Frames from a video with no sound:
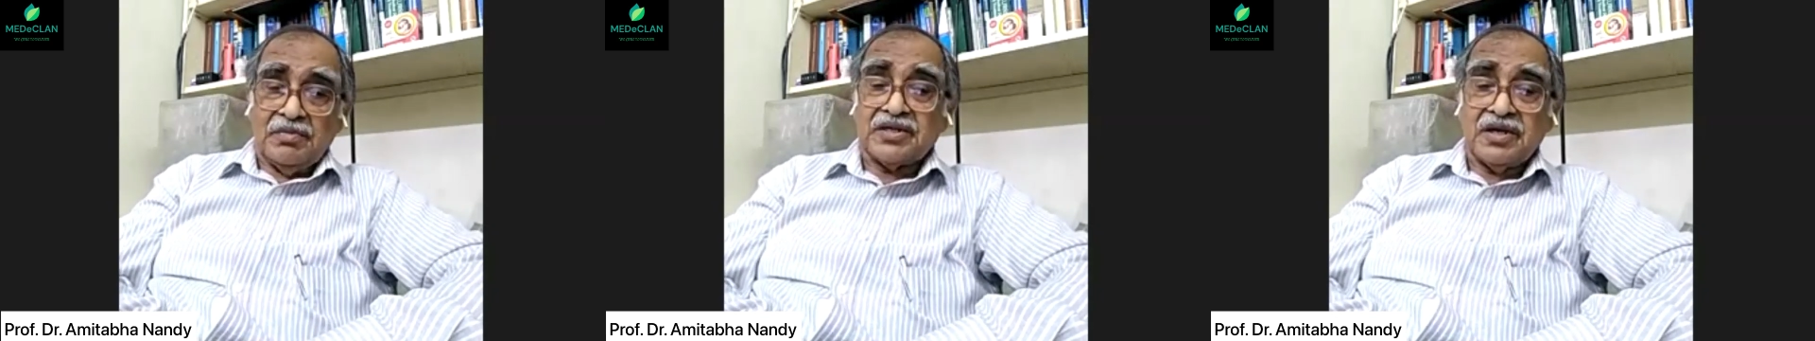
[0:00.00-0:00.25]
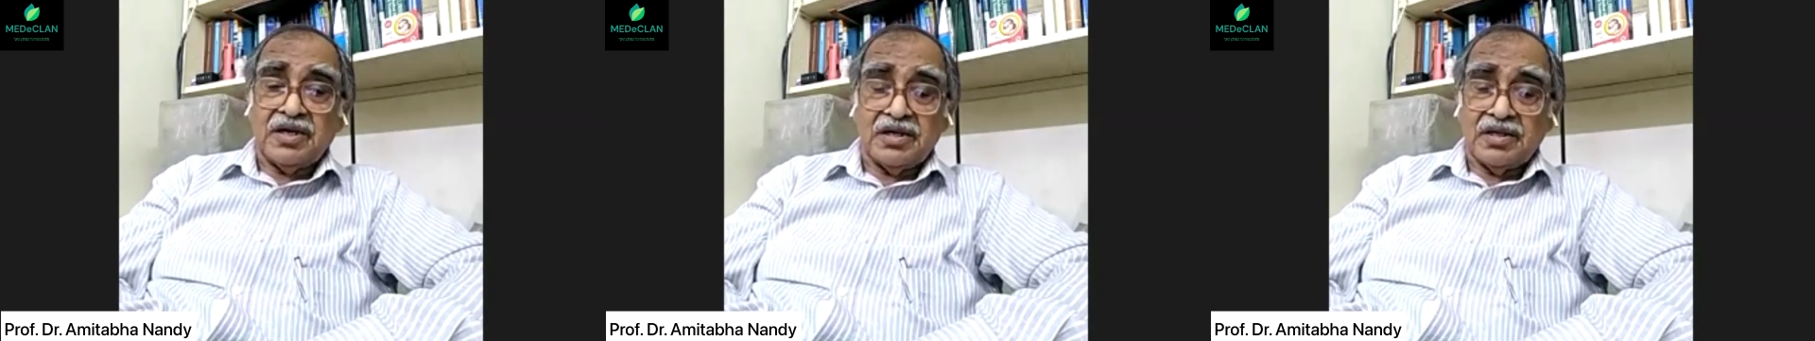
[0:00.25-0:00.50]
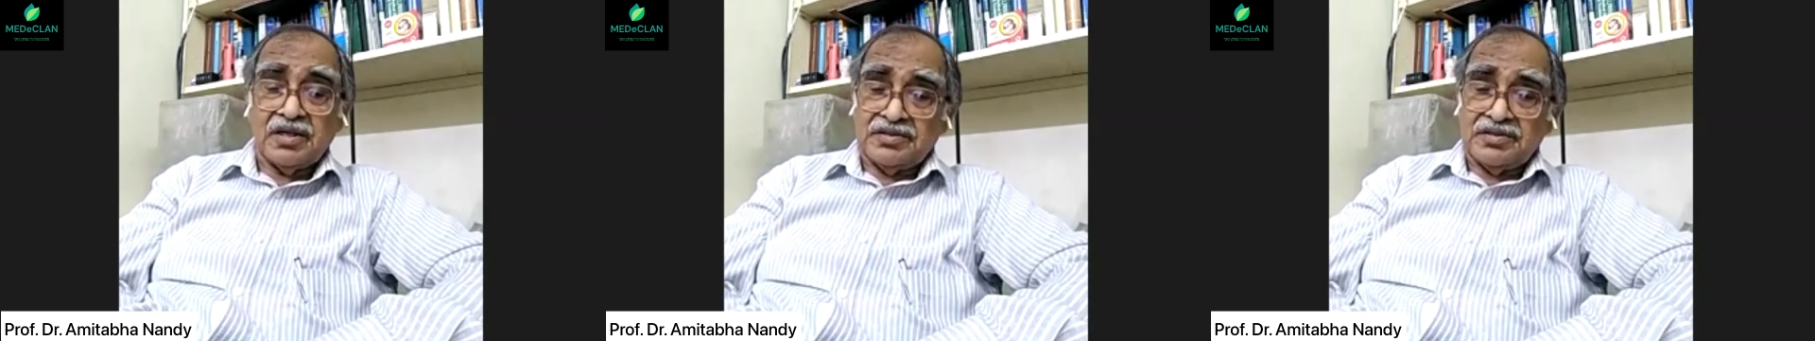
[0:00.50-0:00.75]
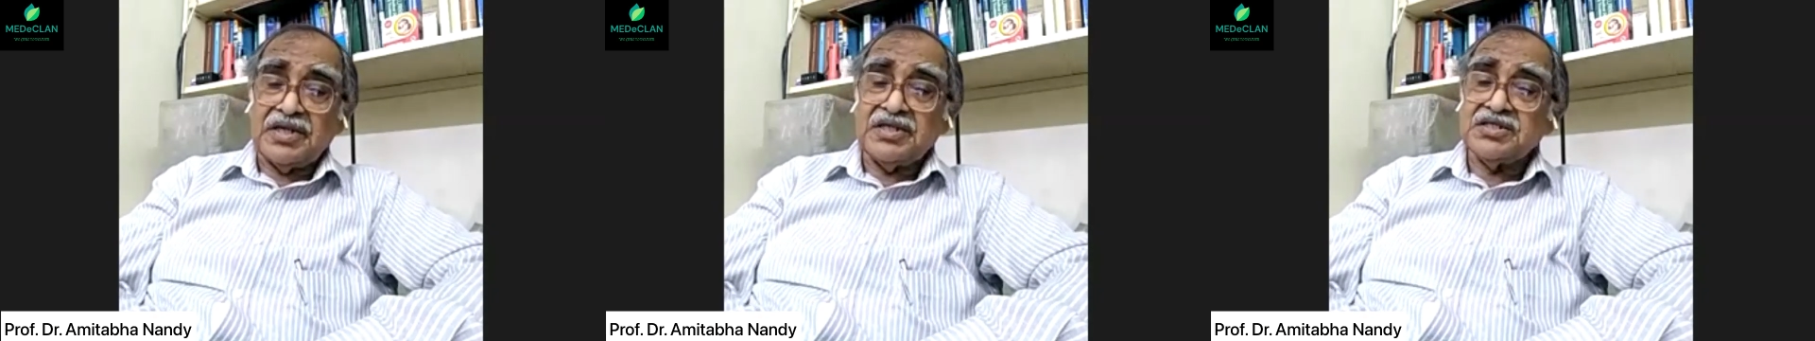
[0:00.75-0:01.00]
But
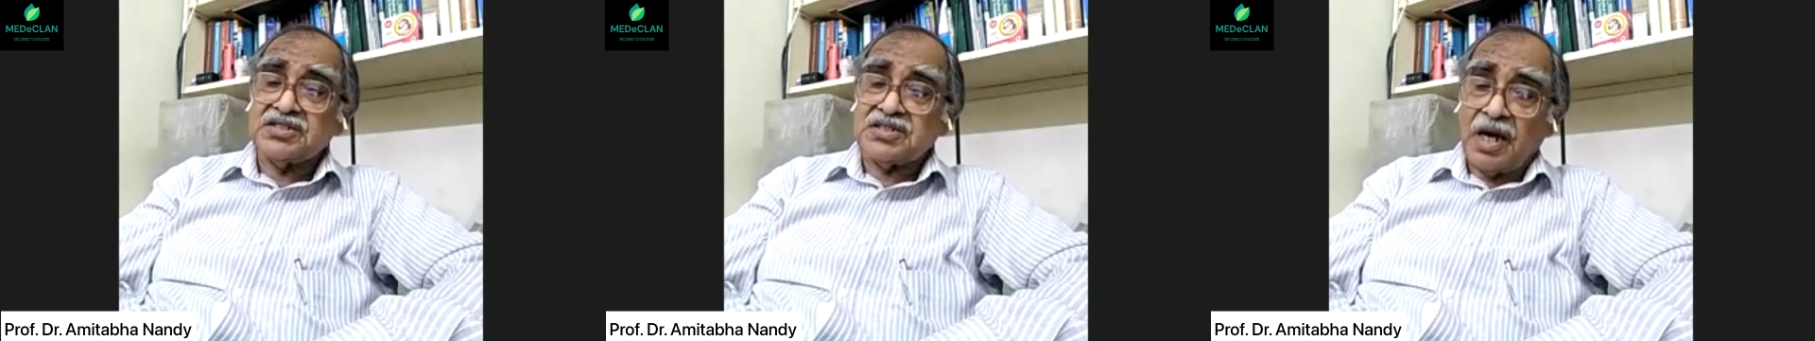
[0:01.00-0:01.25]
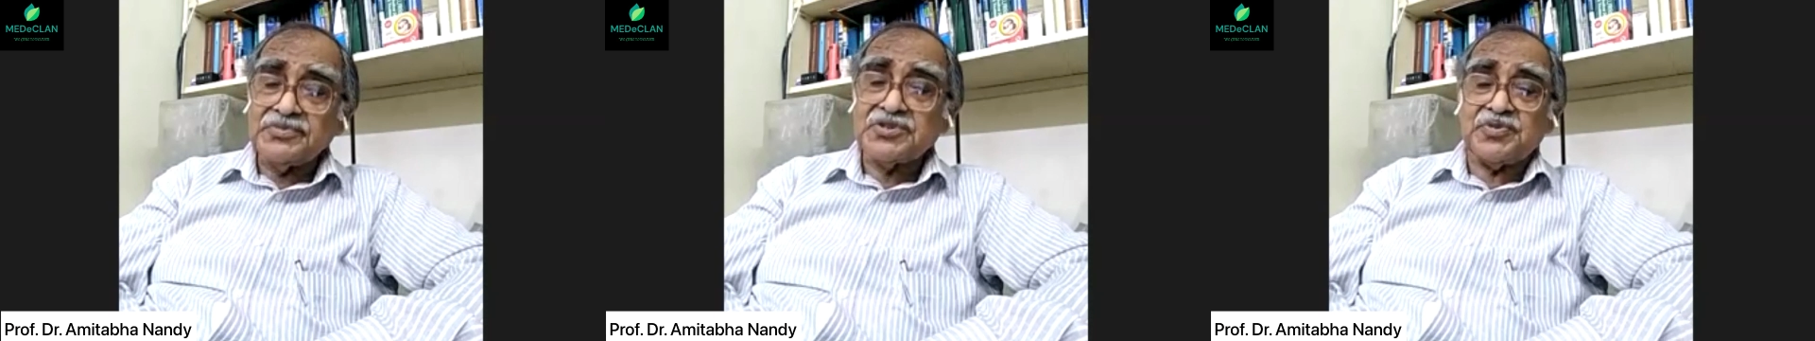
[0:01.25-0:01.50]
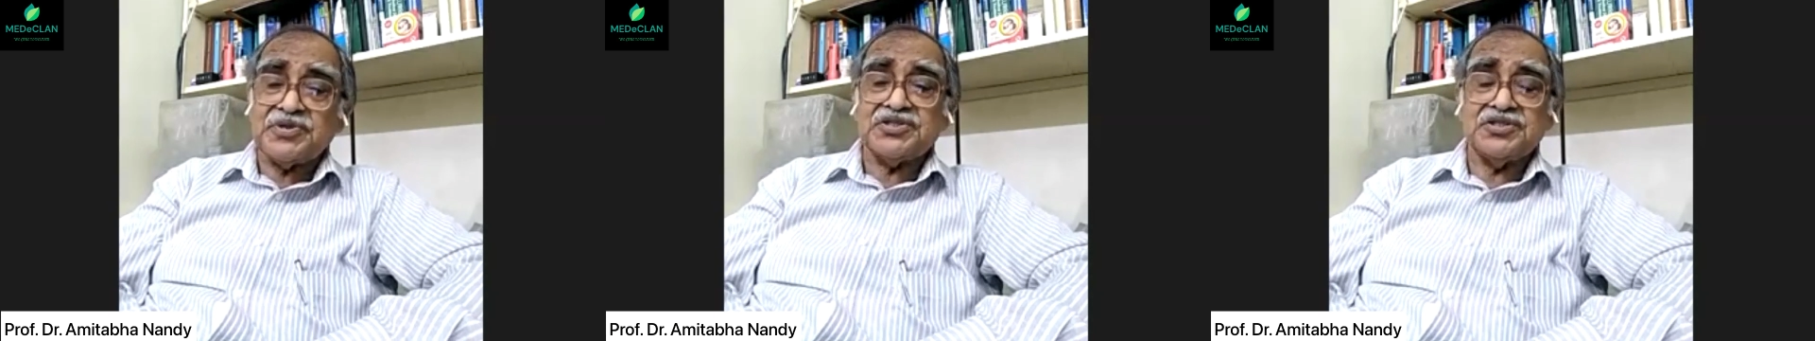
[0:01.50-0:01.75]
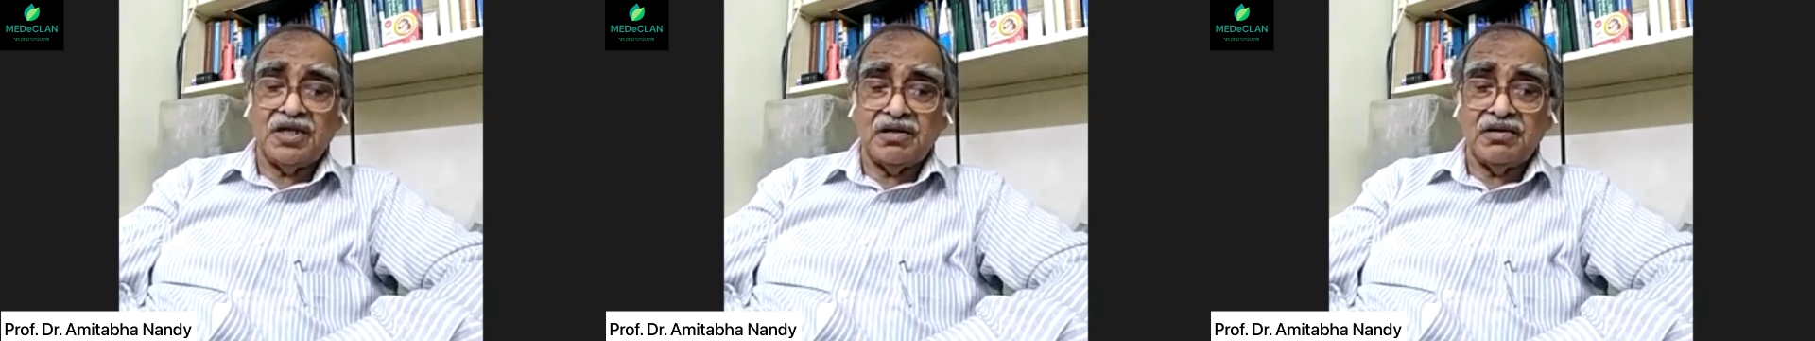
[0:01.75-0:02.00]
there is some
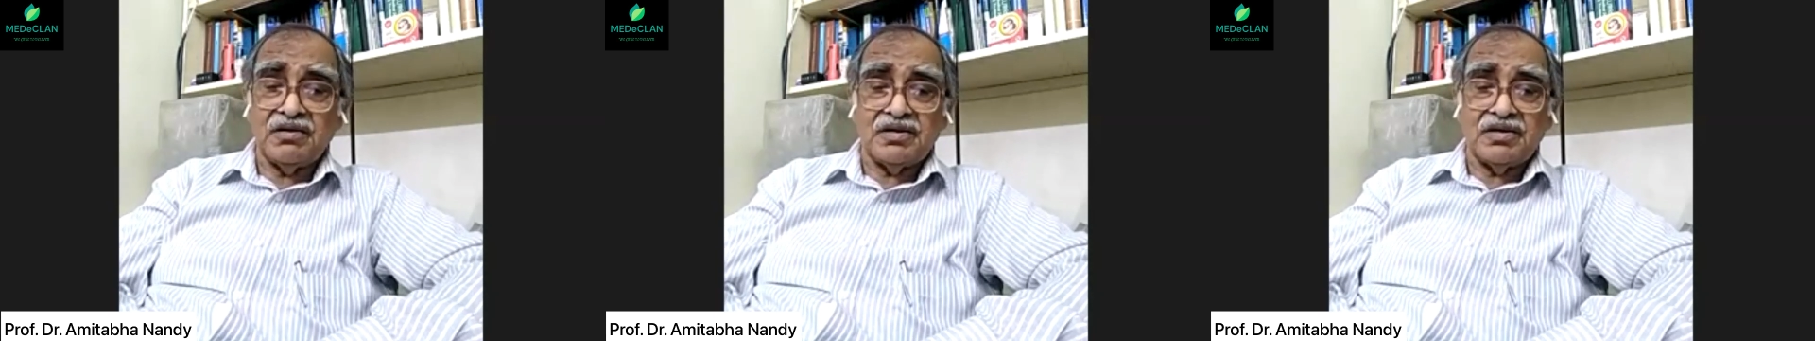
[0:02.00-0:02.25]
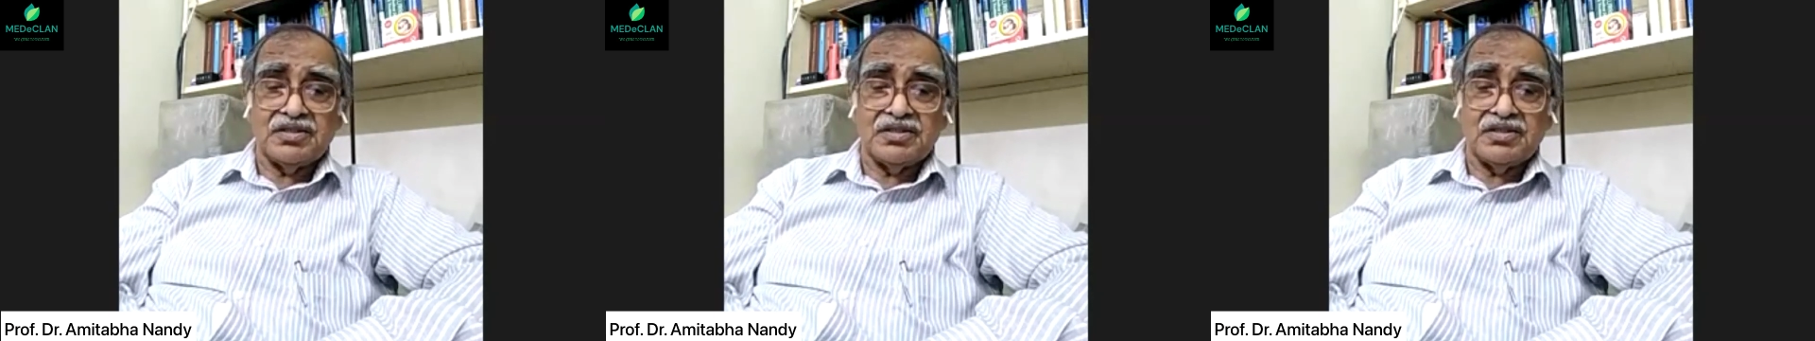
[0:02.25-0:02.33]
special